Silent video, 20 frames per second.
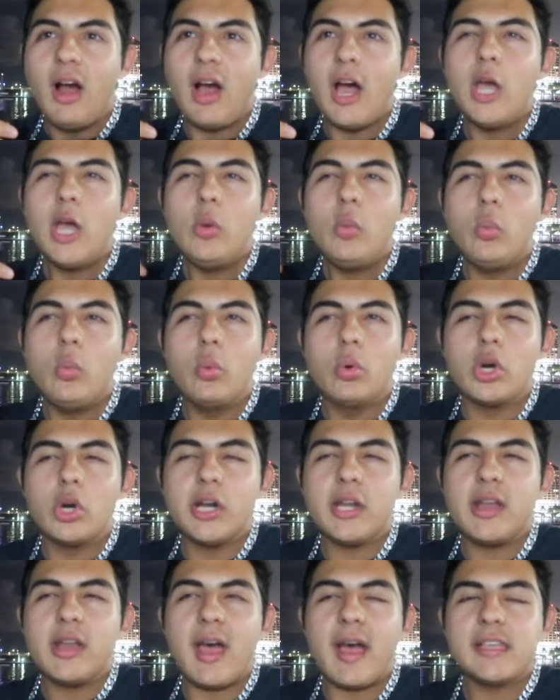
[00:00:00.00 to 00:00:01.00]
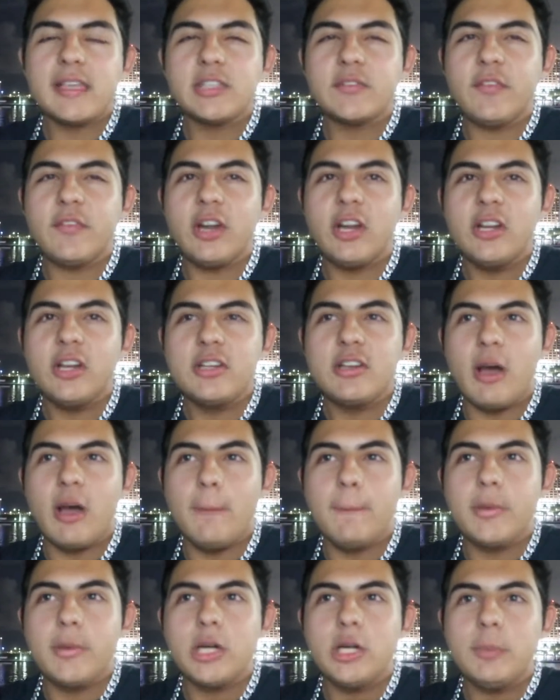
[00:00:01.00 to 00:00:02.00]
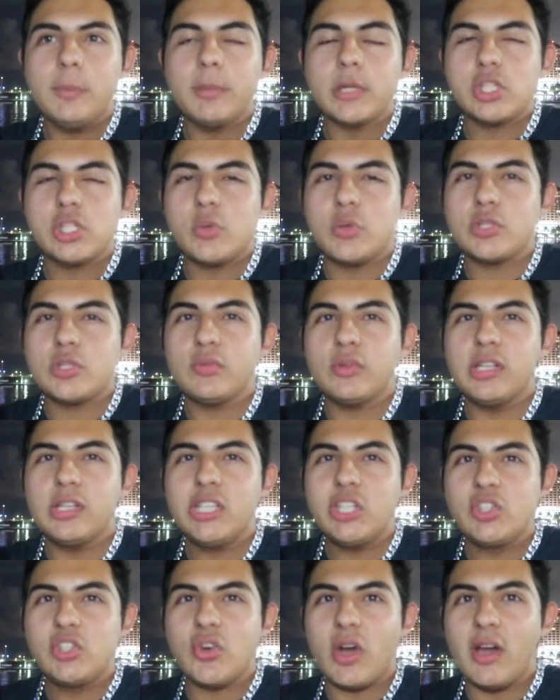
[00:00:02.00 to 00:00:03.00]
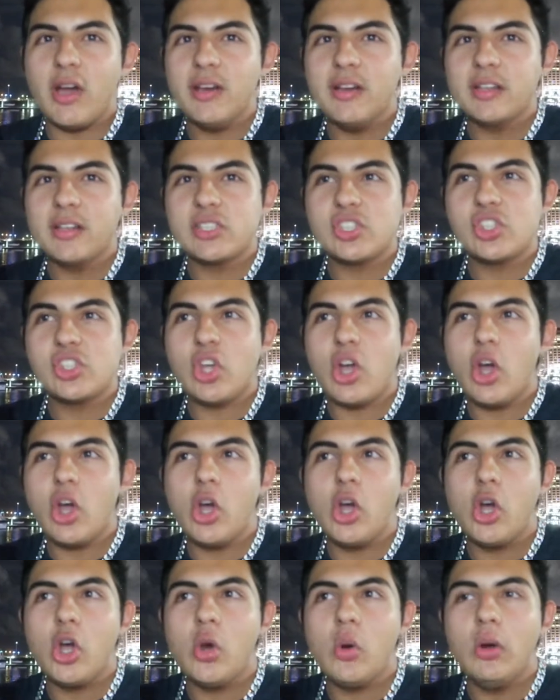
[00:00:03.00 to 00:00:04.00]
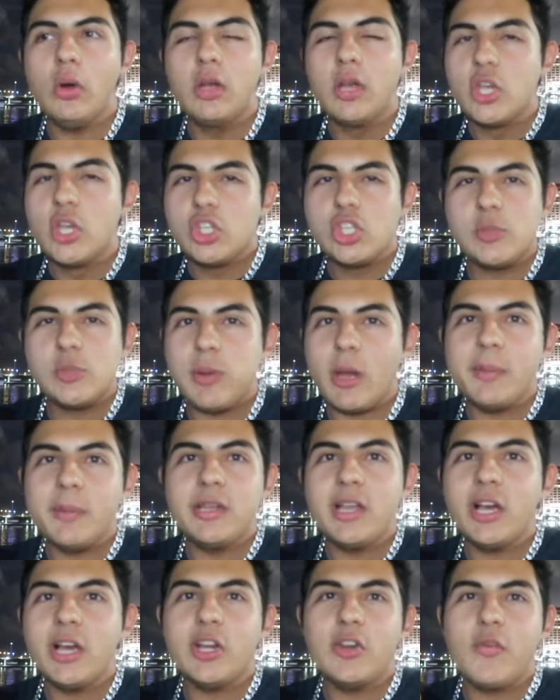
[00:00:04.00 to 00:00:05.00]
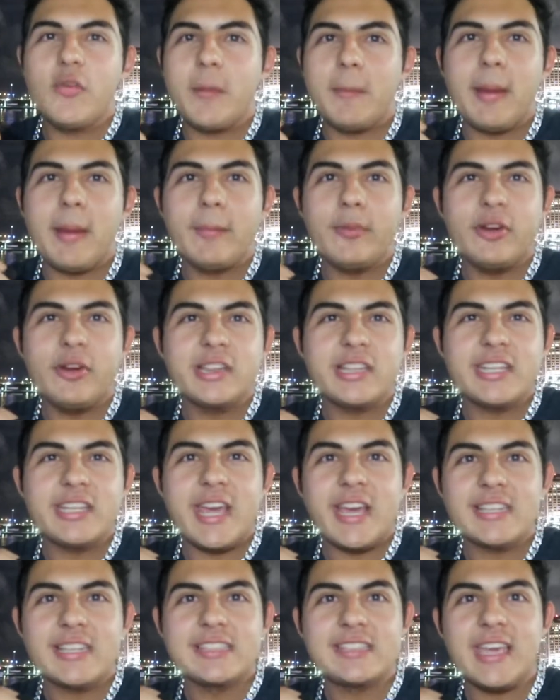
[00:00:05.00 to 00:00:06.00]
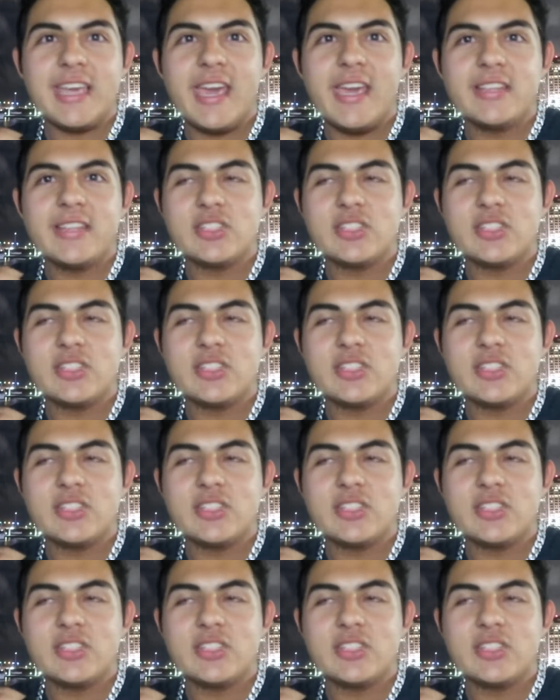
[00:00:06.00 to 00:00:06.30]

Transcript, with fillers: I would ask for her number, but she was really drunk, so she's probably not going to remember it the next day.